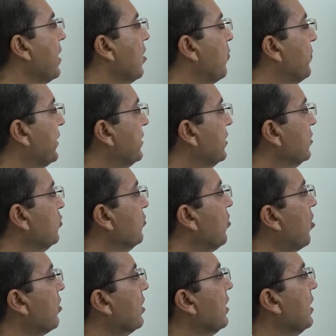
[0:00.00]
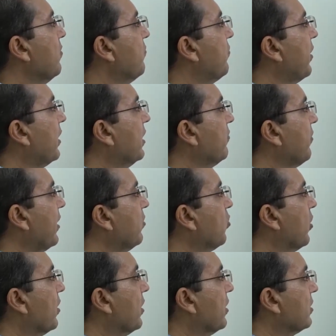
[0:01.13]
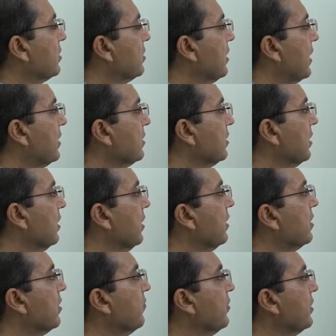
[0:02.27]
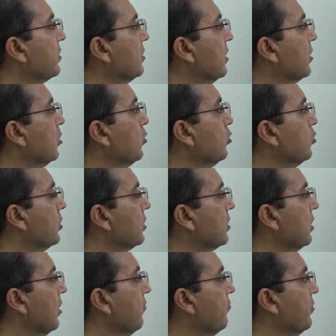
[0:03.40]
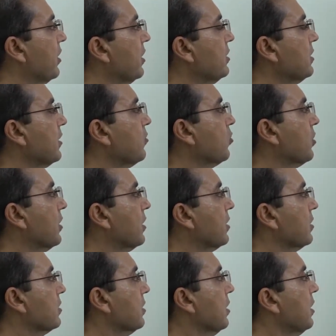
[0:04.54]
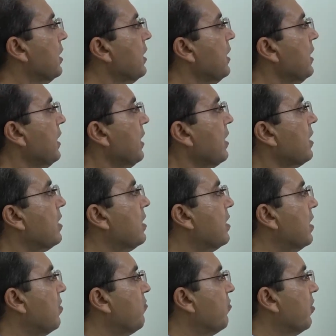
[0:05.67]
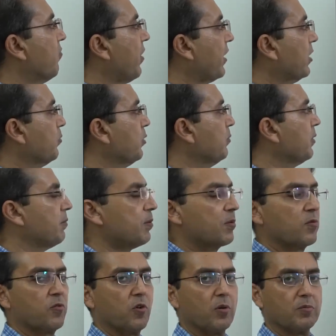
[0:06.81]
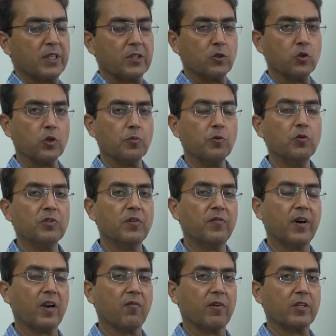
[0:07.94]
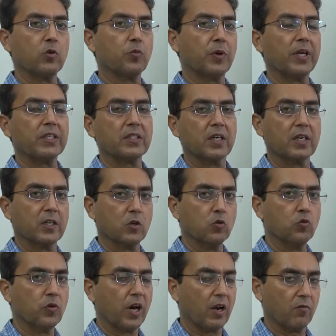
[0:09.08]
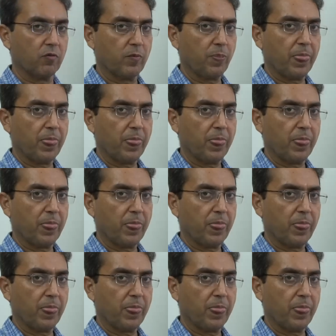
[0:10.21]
Now, patients who've got infective endocarditis, that is in intravenous drug users, if there is endocarditis, a valvectomy may be performed, that you remove the valve and you place a new valve.